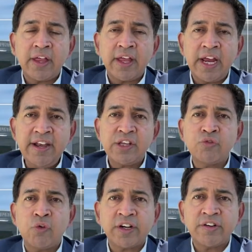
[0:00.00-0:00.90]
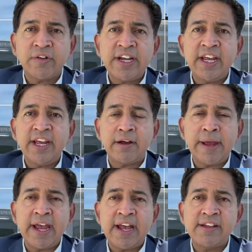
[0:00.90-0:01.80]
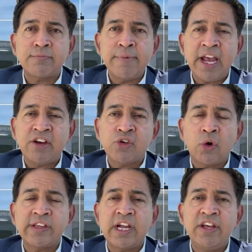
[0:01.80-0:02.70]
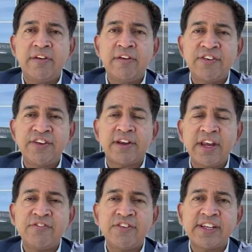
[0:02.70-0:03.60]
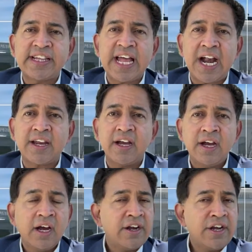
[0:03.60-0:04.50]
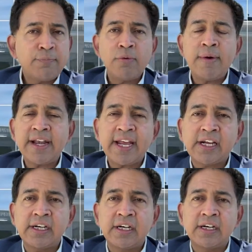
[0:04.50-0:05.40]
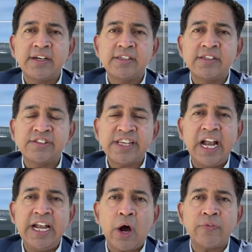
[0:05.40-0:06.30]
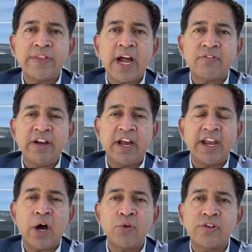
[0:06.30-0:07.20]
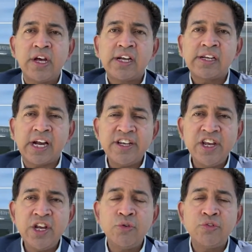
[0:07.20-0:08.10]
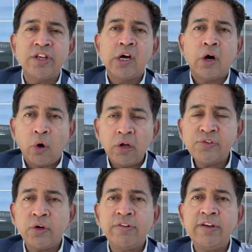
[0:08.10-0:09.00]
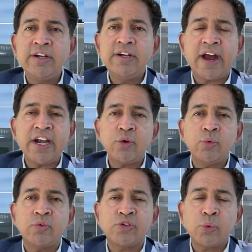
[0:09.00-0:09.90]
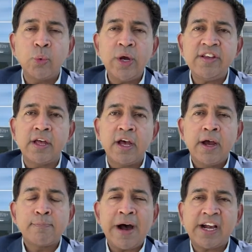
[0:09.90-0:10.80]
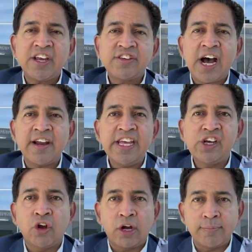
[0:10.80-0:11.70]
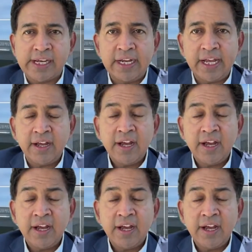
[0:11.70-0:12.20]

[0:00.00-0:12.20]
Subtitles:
Indus Water Treaty in abeyance, make sure that we revisit that. Diplomatic scale down that we announced continues. Also, we will try to squeeze Pakistan economically.